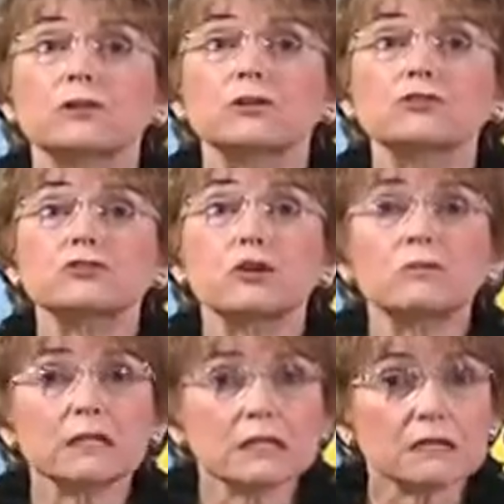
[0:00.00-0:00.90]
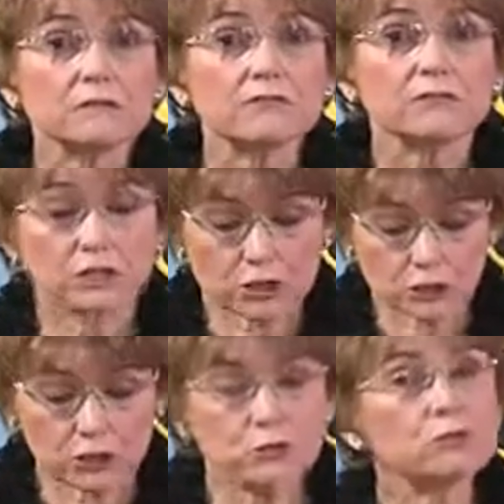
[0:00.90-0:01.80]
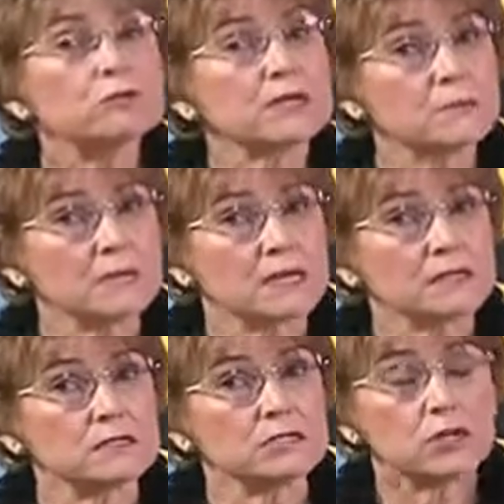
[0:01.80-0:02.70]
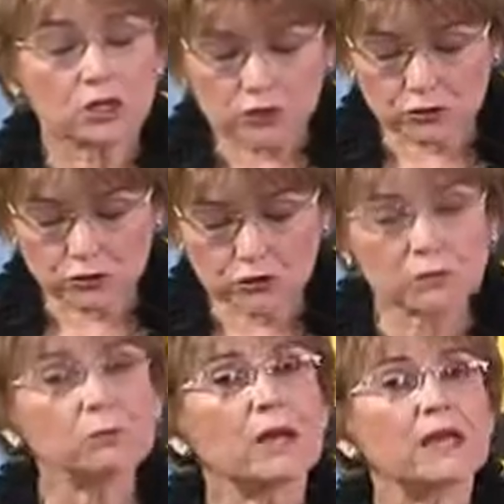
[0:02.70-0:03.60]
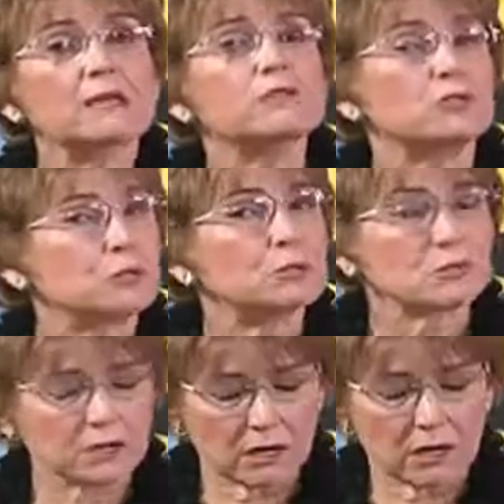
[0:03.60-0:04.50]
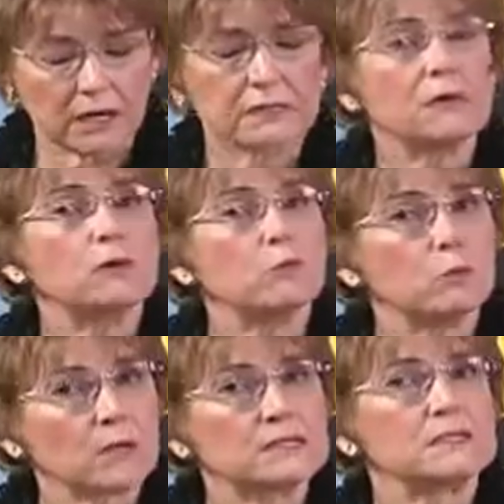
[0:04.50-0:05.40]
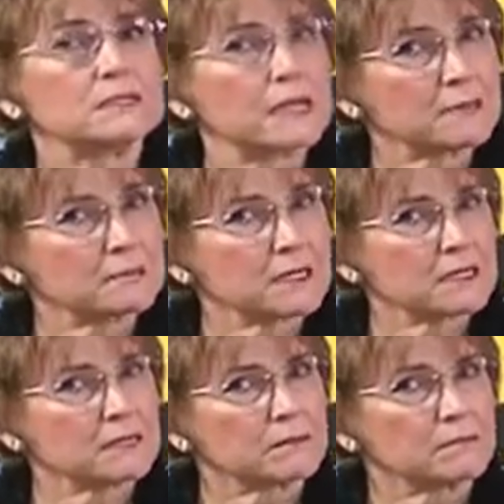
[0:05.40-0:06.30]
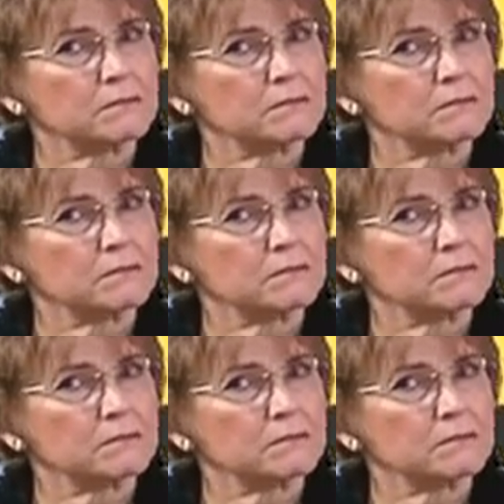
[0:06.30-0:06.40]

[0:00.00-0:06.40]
So if you commit your way to God, what does that mean?